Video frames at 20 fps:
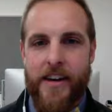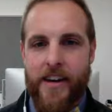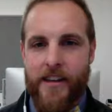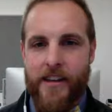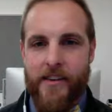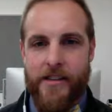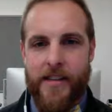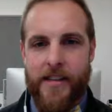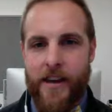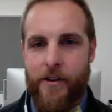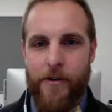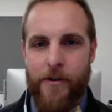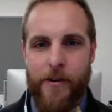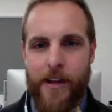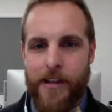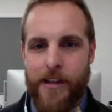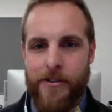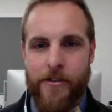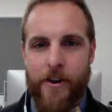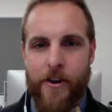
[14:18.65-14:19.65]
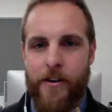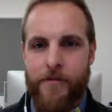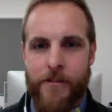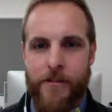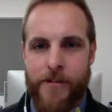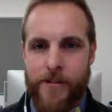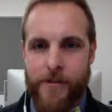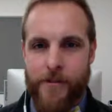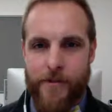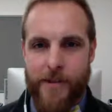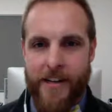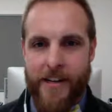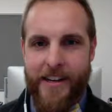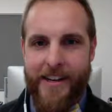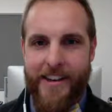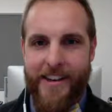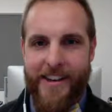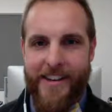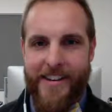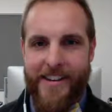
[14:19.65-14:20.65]
It's that whole like starfish story.
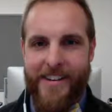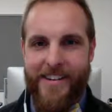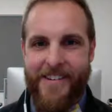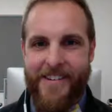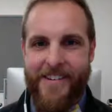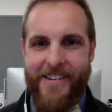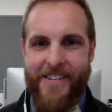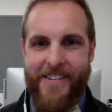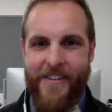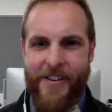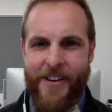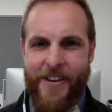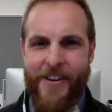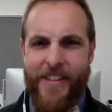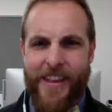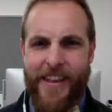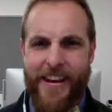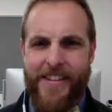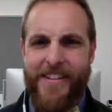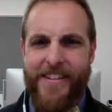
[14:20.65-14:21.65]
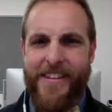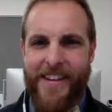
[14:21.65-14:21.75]
Have you heard that one?